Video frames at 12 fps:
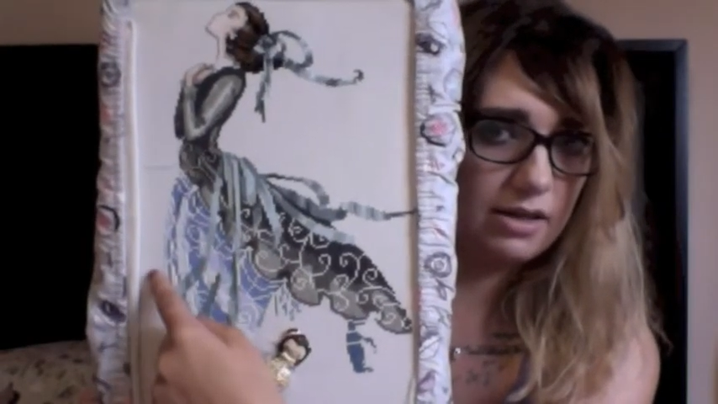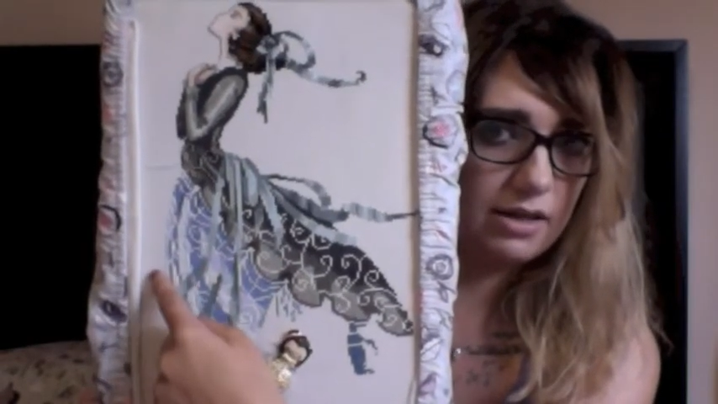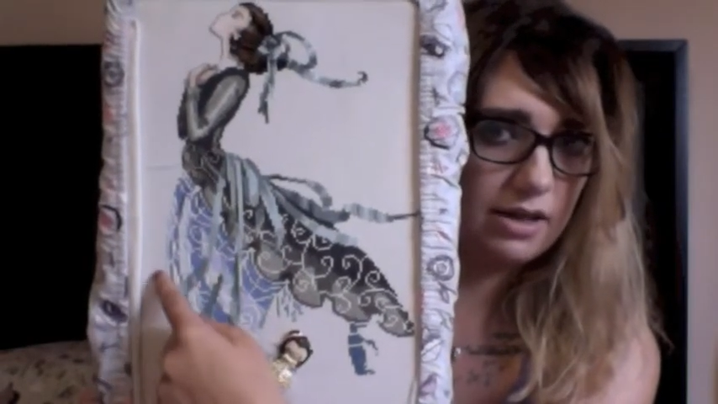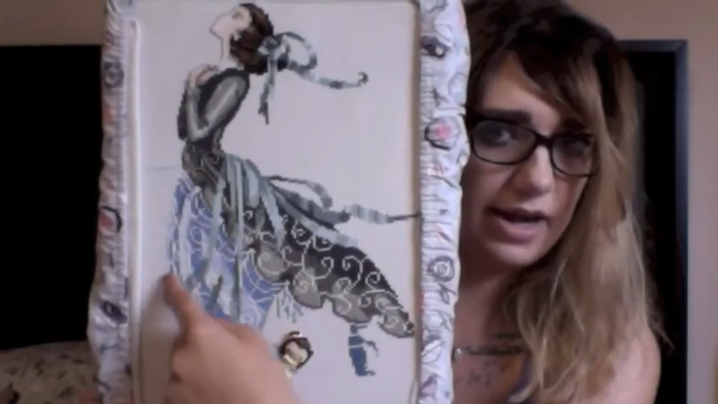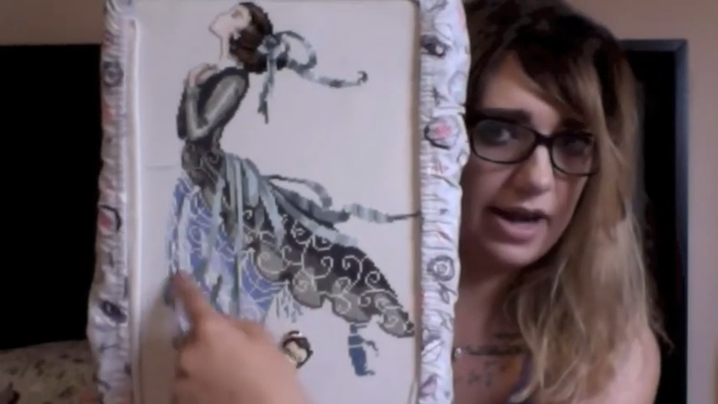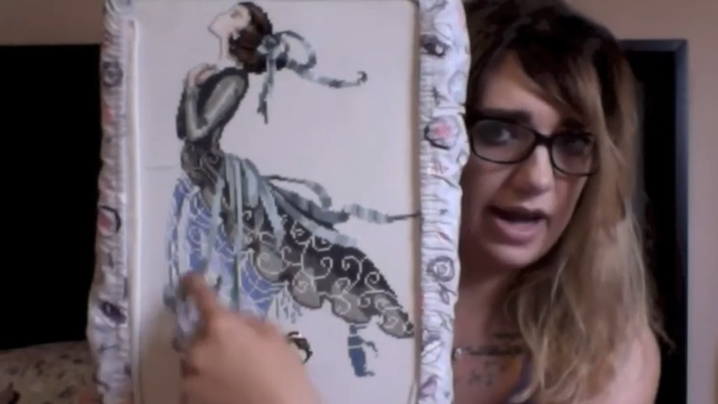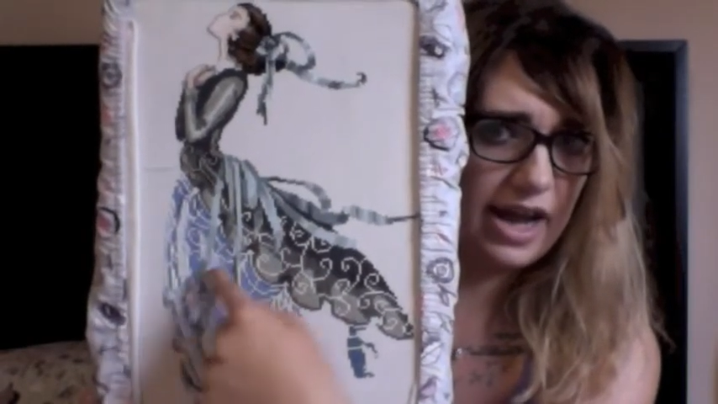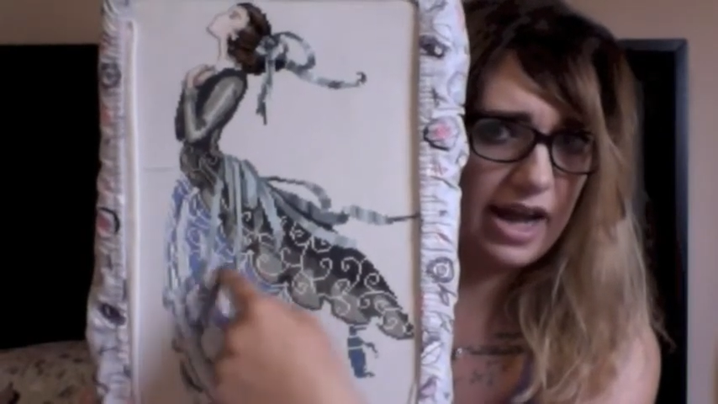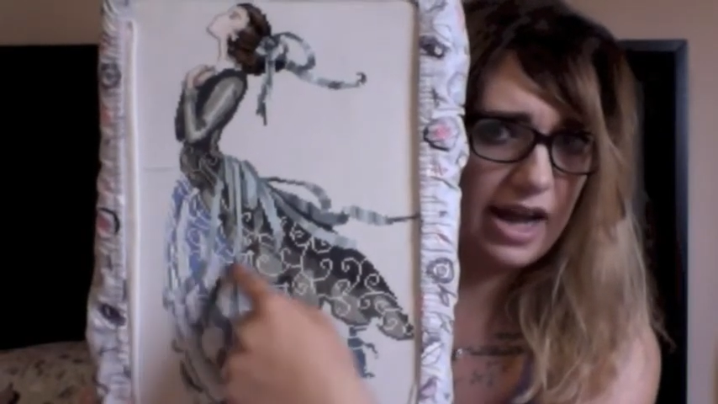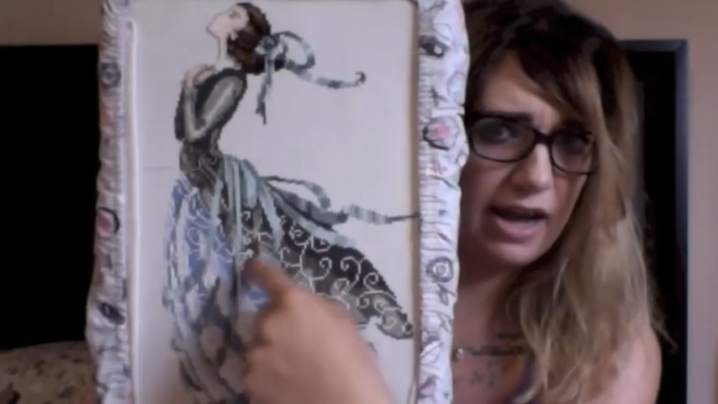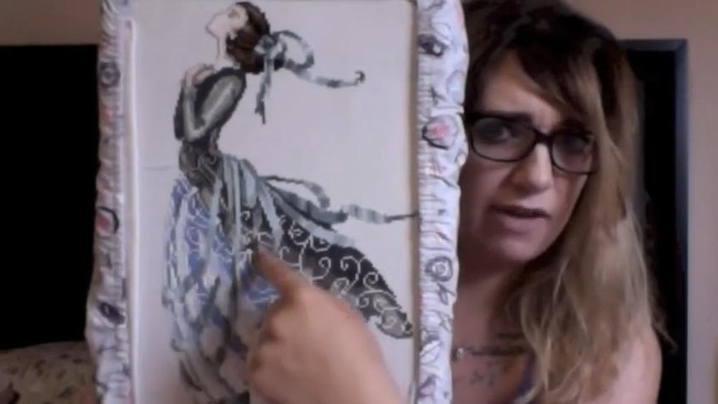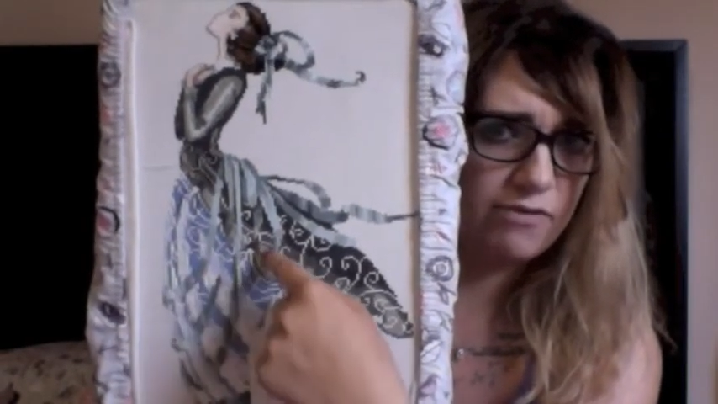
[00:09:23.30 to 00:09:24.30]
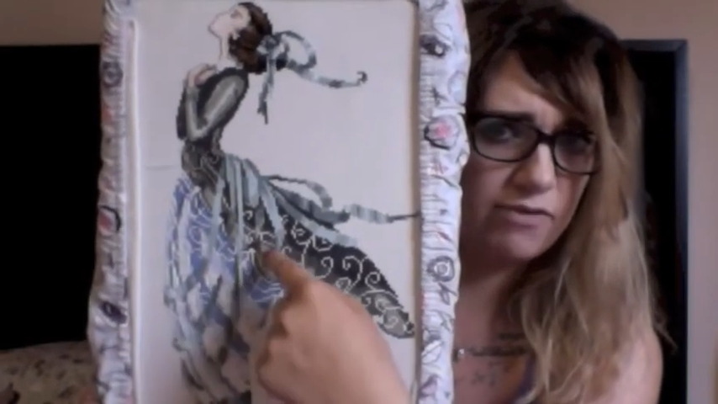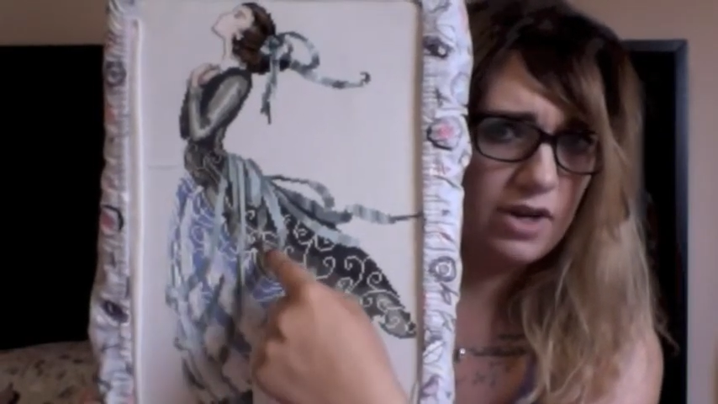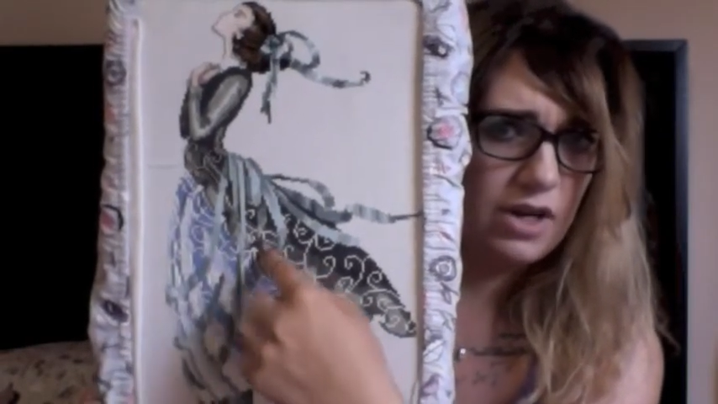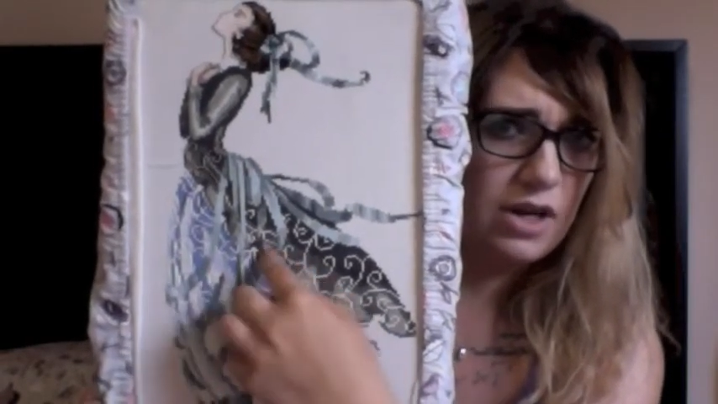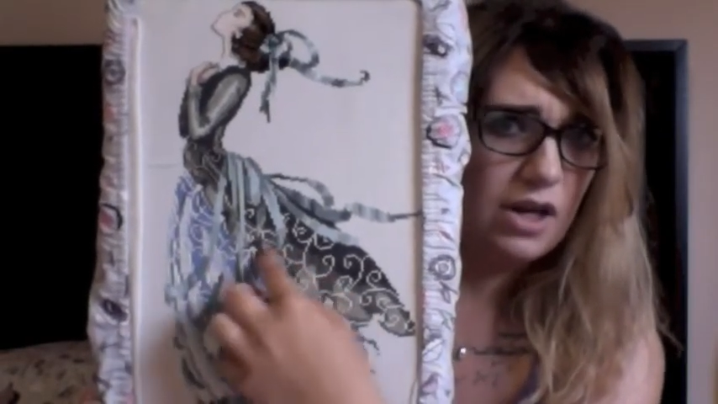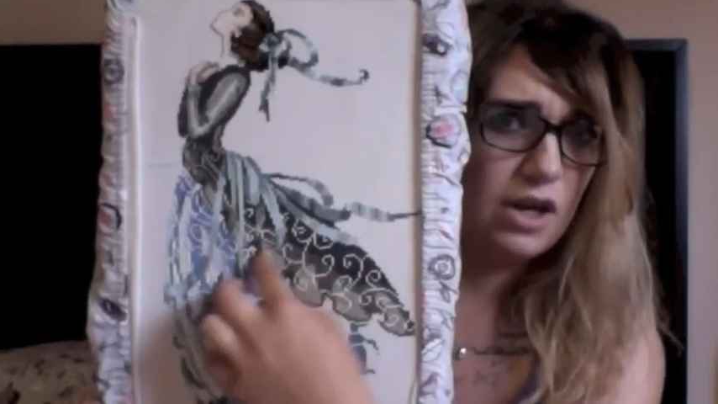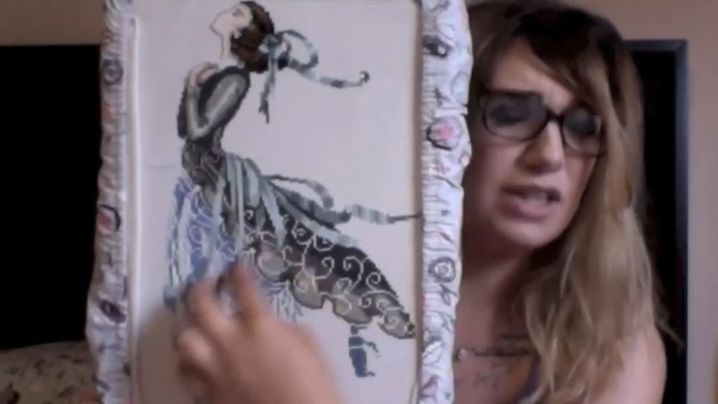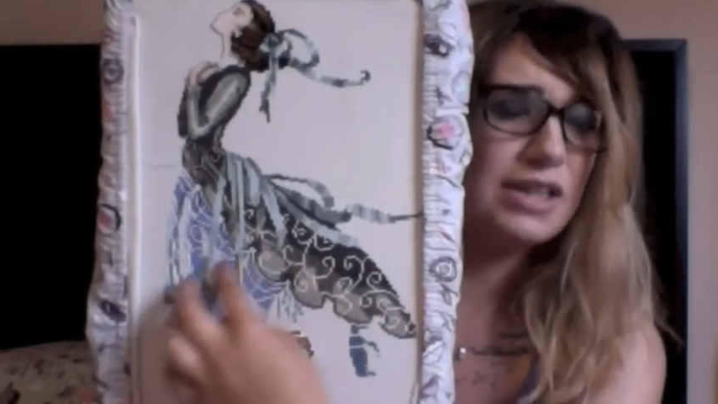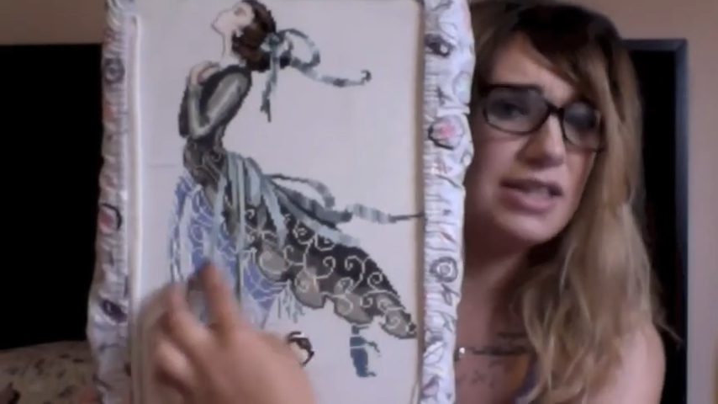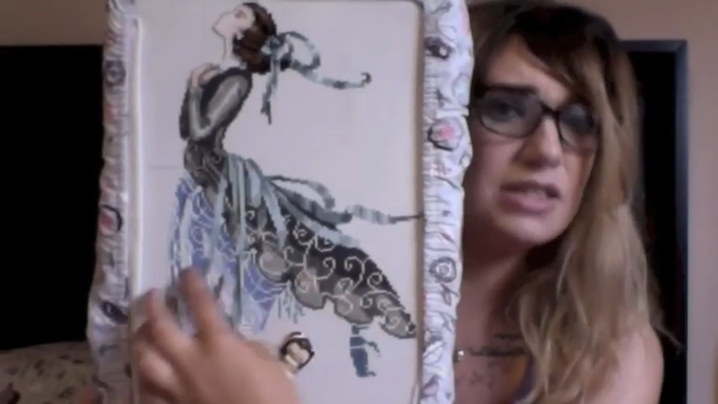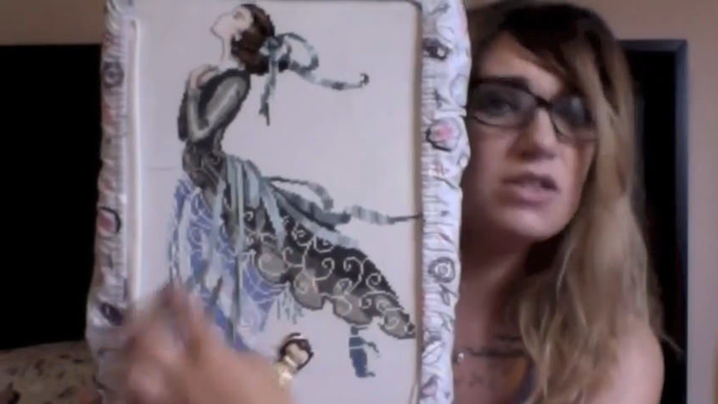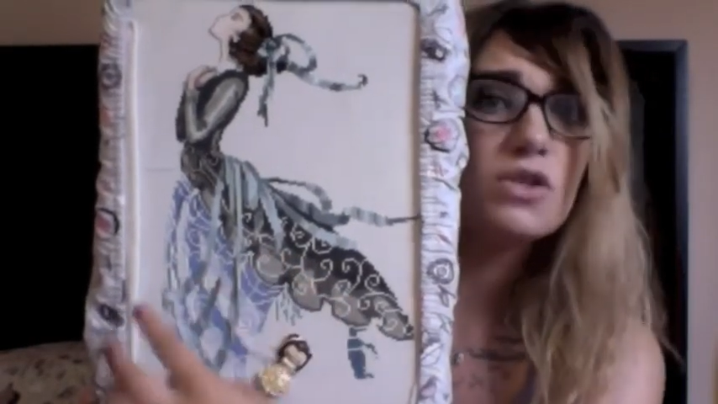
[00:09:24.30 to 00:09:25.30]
and a half, or at least